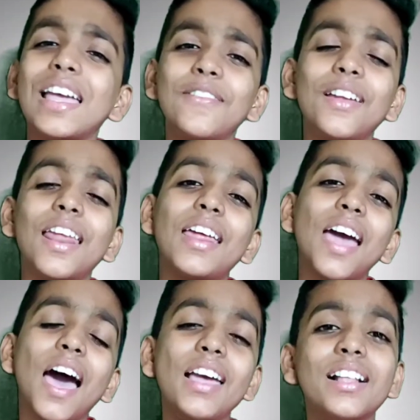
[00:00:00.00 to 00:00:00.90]
Even
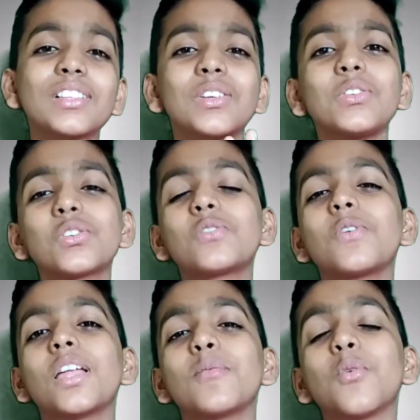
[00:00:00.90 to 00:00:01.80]
I also used
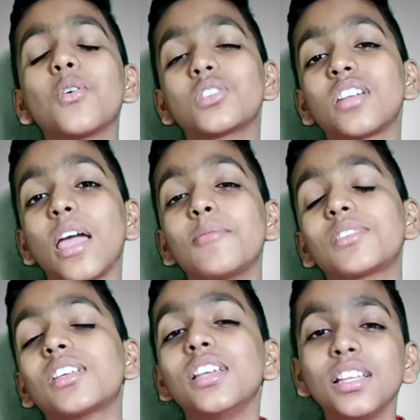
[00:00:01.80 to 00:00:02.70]
most
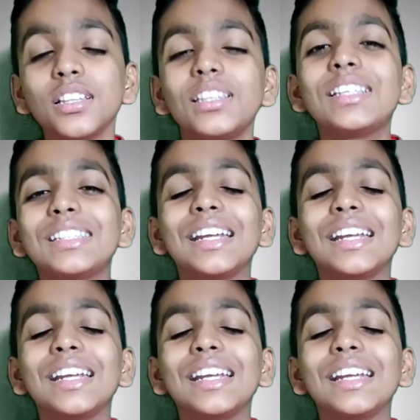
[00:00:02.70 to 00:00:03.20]
times this